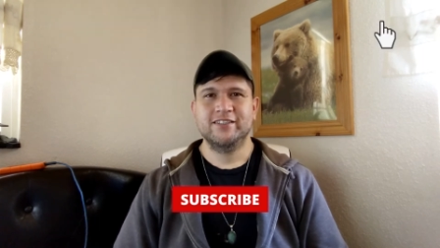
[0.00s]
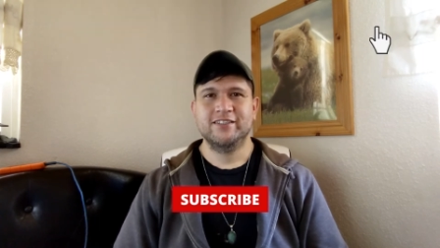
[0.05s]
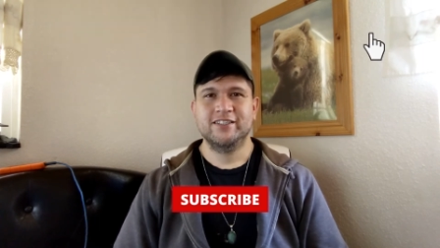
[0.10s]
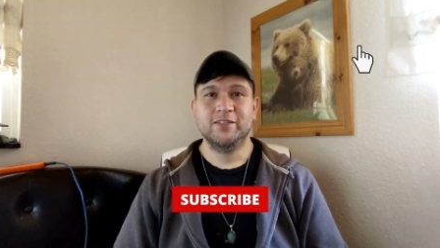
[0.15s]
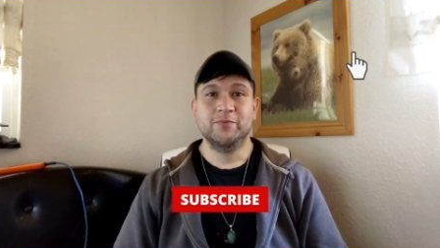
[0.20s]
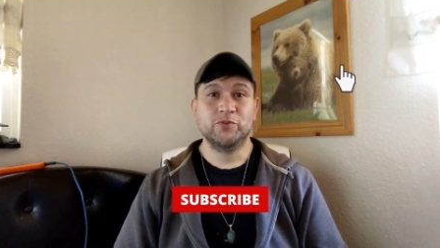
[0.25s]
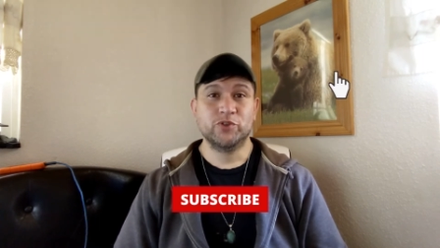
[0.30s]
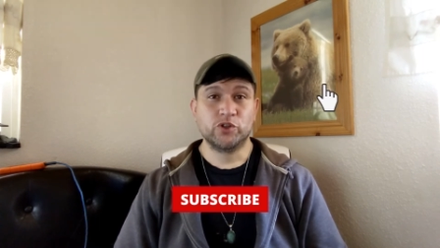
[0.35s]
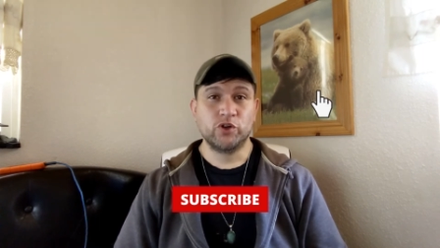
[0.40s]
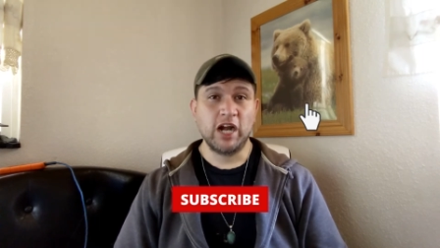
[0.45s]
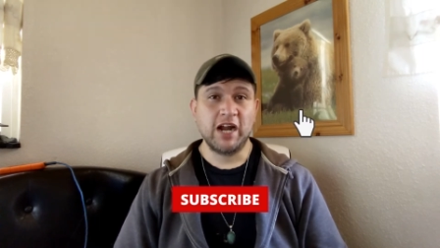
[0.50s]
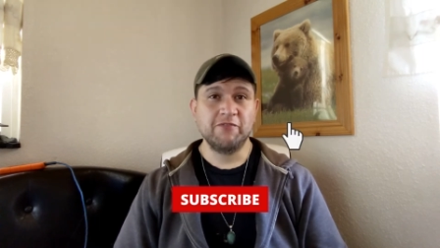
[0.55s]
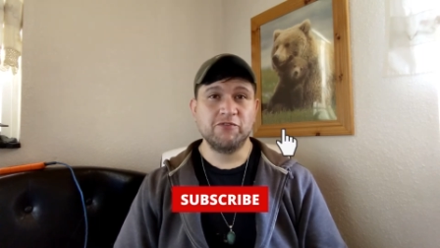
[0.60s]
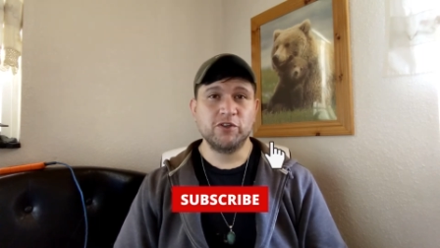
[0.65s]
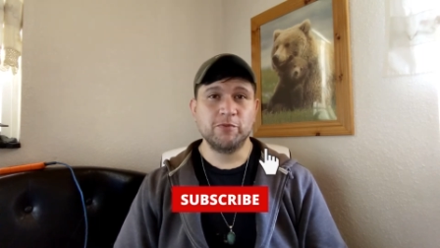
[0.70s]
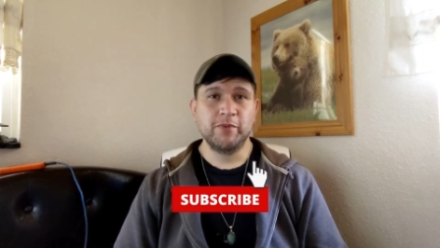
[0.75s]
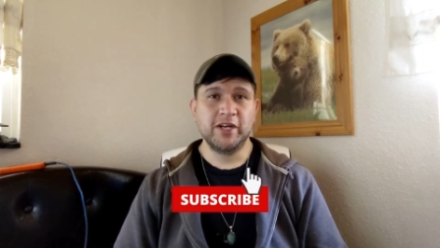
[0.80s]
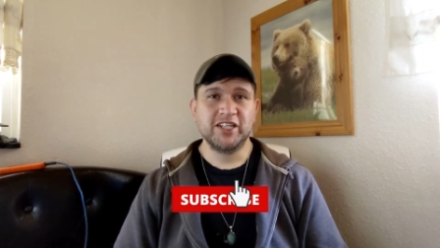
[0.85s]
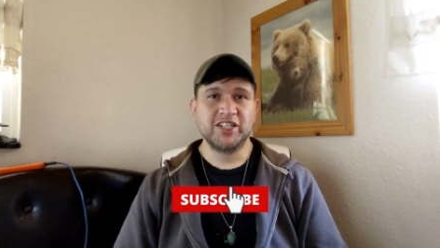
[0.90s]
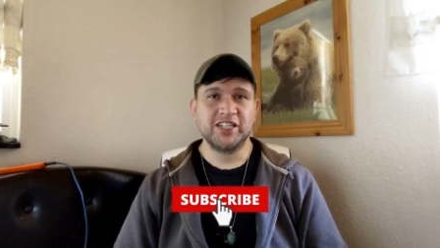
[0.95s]
subscribe
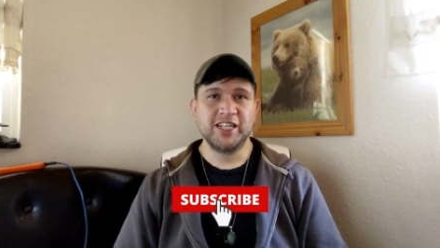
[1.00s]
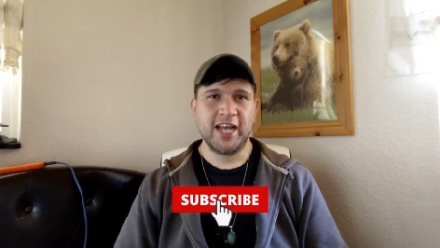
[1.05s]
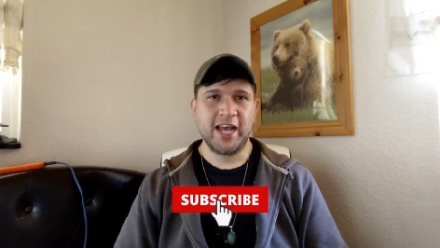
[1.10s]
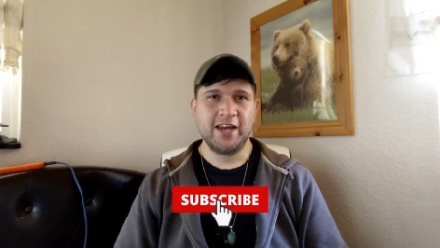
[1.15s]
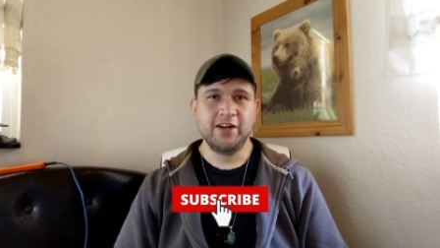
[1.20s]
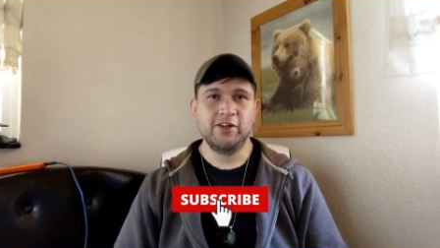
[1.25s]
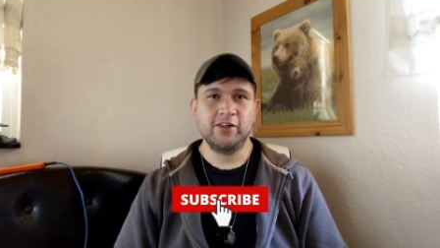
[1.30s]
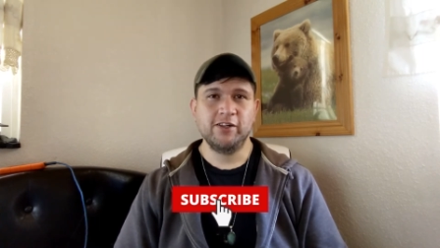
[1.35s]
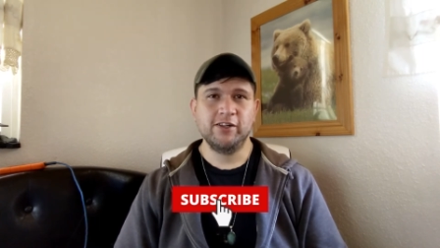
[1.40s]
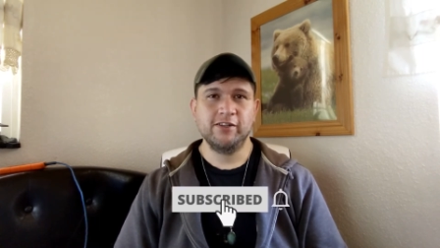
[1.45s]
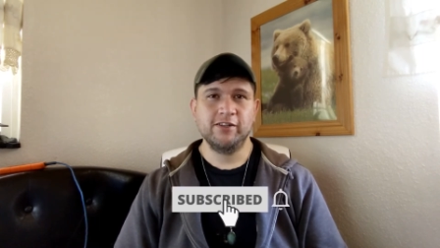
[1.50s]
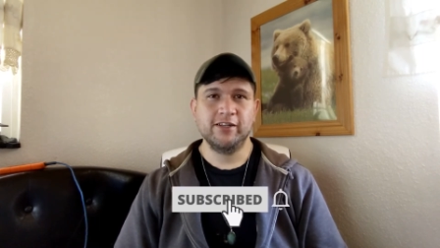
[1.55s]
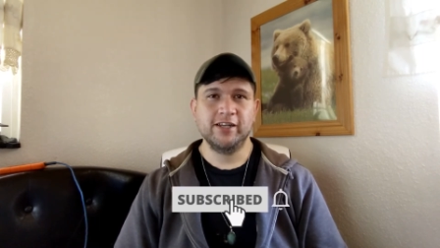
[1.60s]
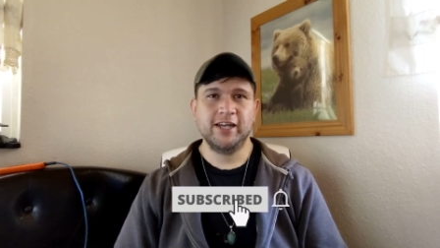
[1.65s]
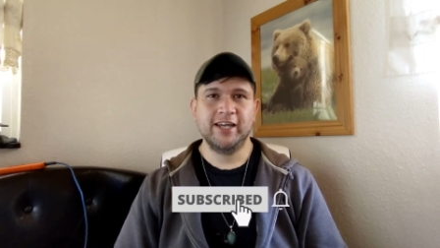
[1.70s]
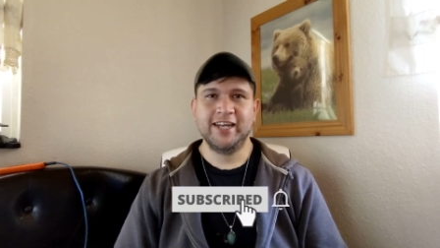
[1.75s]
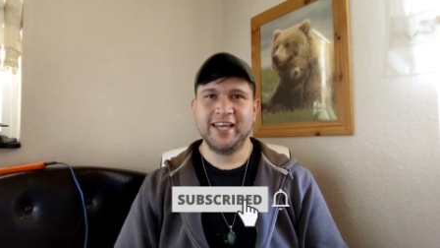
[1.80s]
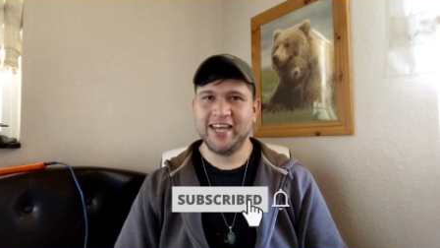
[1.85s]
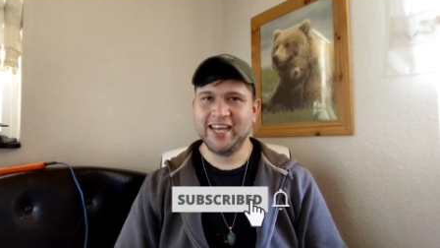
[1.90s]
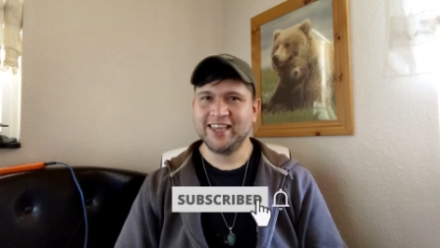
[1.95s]
to my channel
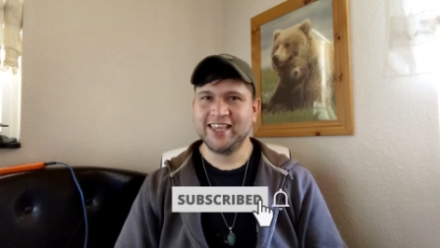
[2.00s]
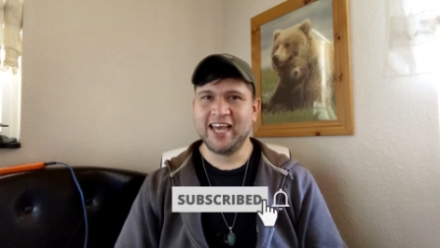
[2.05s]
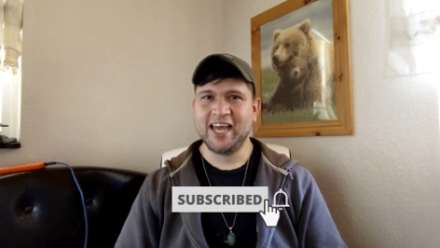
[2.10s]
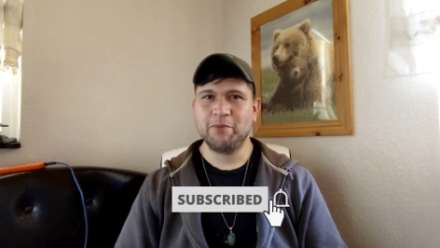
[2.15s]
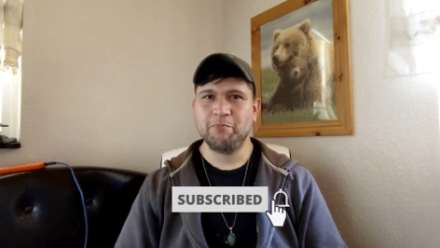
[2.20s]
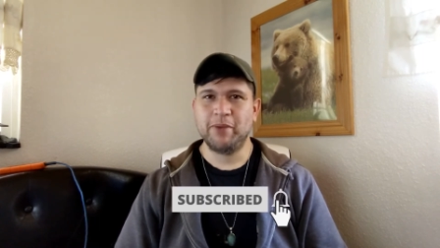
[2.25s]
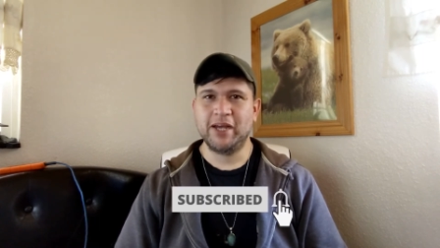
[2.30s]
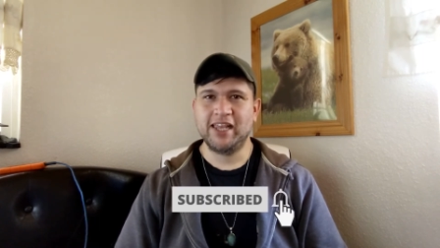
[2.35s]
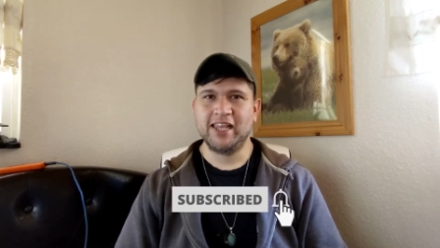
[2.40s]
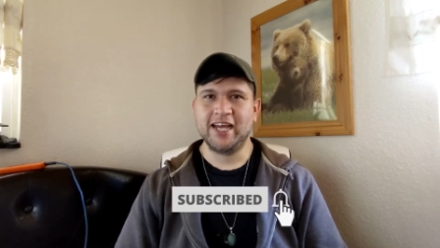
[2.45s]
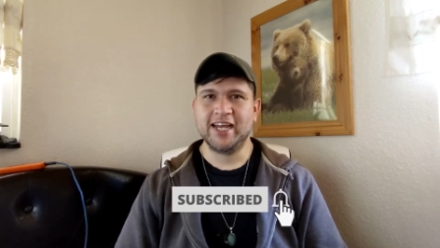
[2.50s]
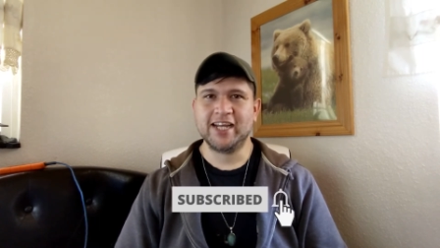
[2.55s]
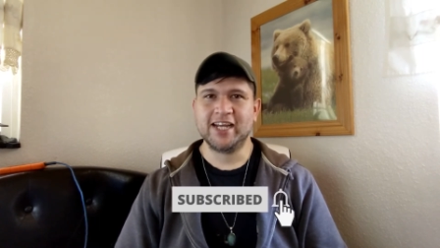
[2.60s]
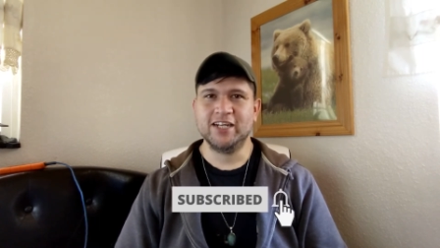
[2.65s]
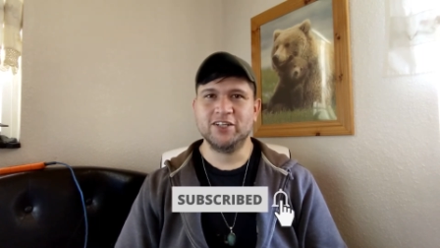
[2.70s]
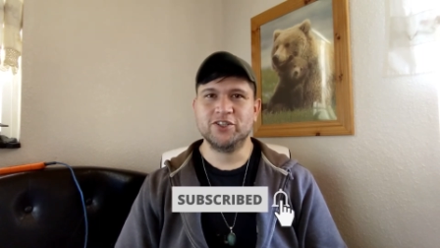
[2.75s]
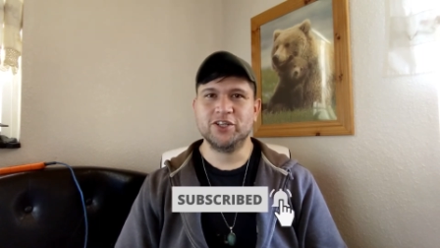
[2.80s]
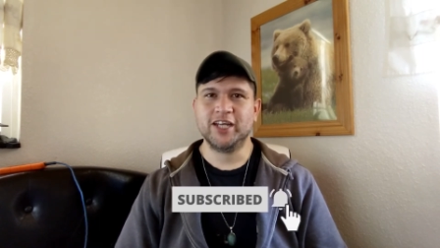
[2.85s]
and hit that bell icon